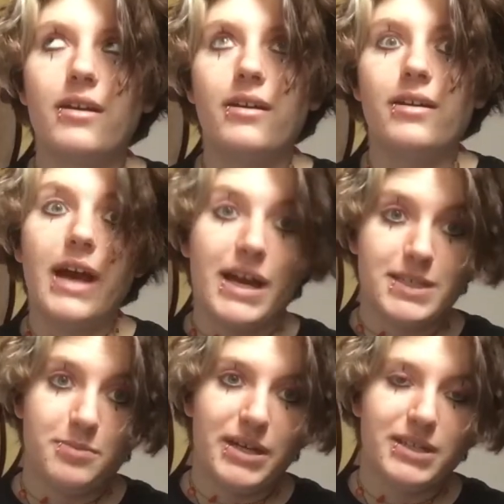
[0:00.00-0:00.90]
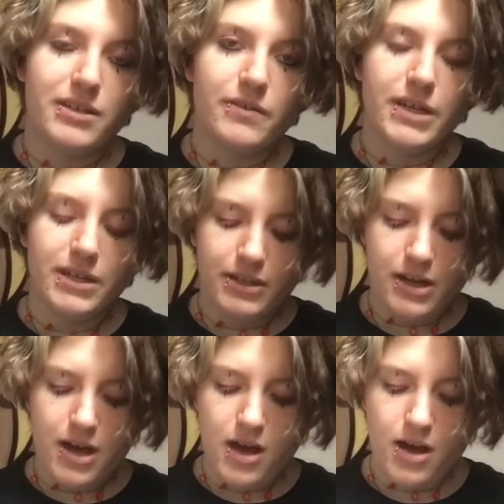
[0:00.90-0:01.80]
aspect of it,
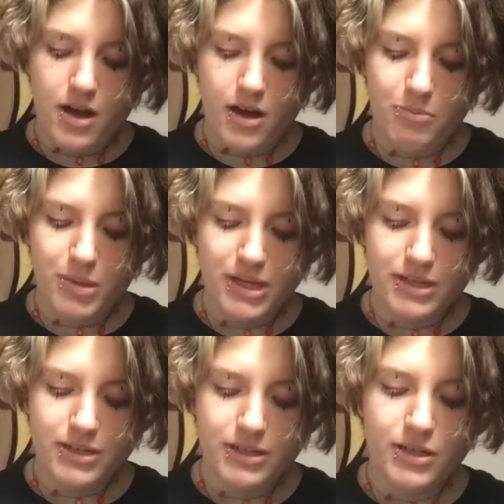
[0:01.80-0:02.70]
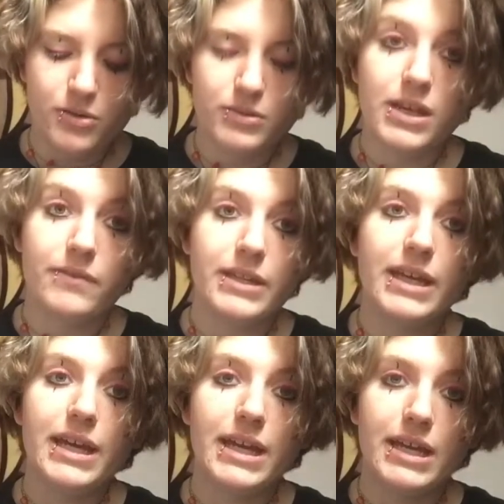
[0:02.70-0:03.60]
but, you know, definitely
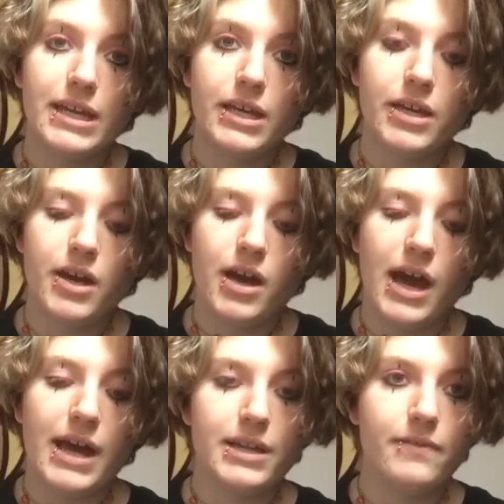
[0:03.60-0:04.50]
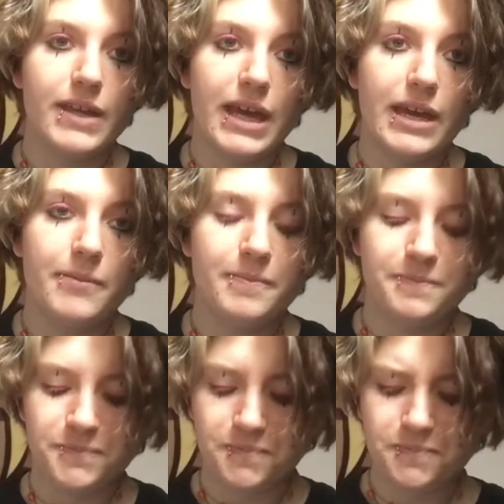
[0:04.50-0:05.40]
getting ahead of the game
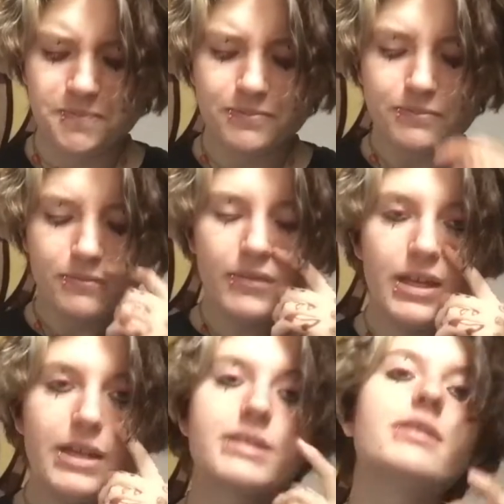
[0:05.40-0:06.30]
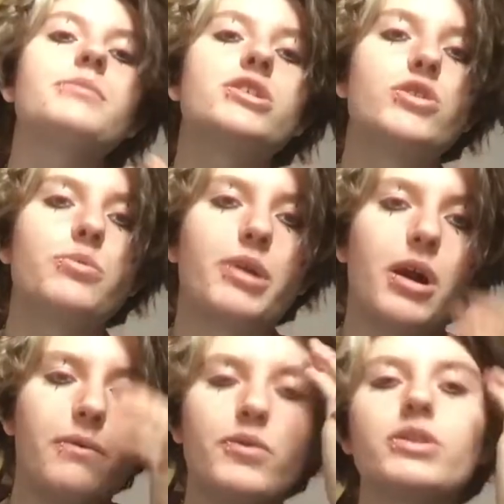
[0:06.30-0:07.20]
is going to be super
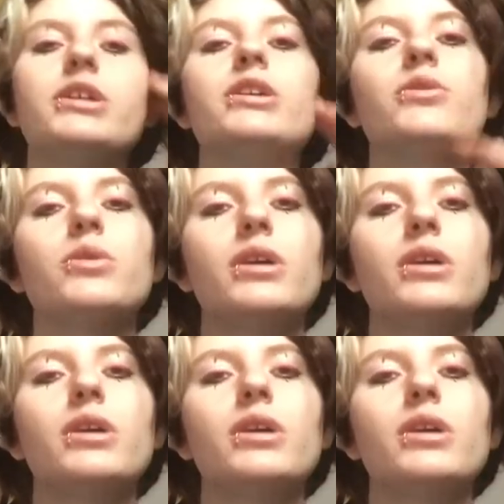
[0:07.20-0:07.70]
helpful to you.